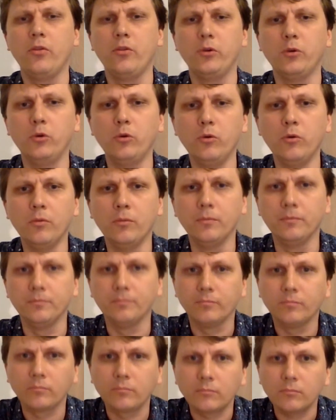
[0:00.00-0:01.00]
through
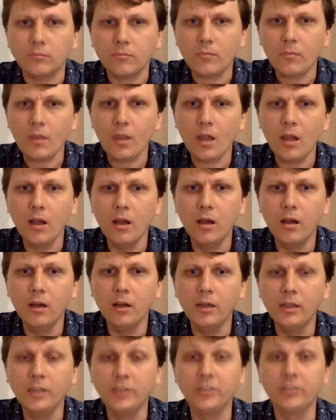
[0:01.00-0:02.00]

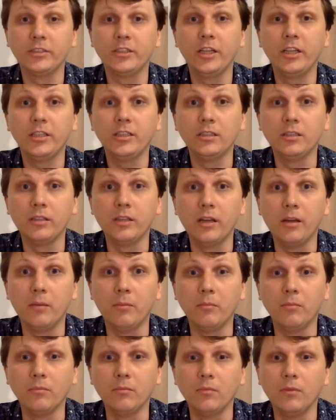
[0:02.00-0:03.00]
integrating them.